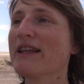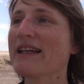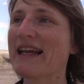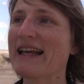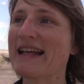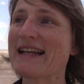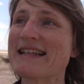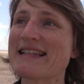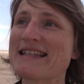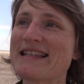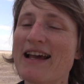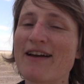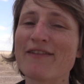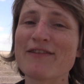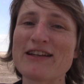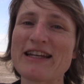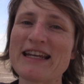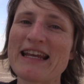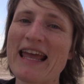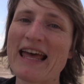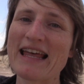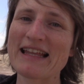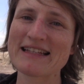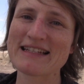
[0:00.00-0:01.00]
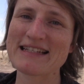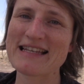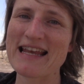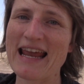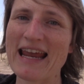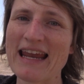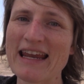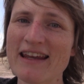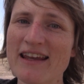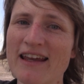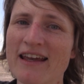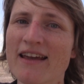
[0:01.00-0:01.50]
in a 70-gallon
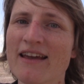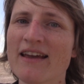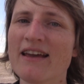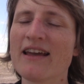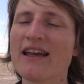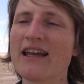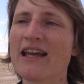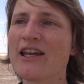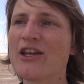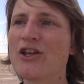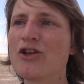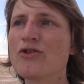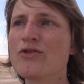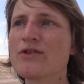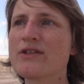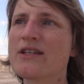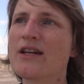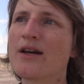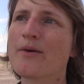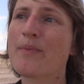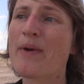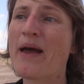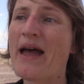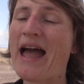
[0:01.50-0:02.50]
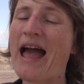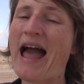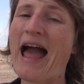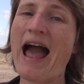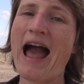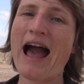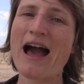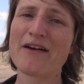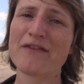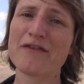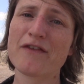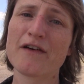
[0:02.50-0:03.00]
tank, it used up
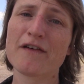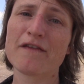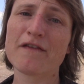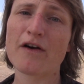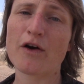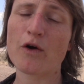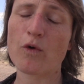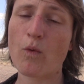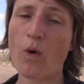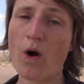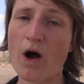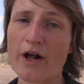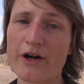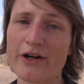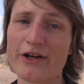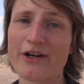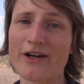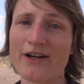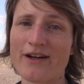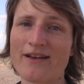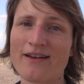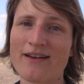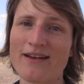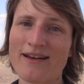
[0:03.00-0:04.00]
half of our water,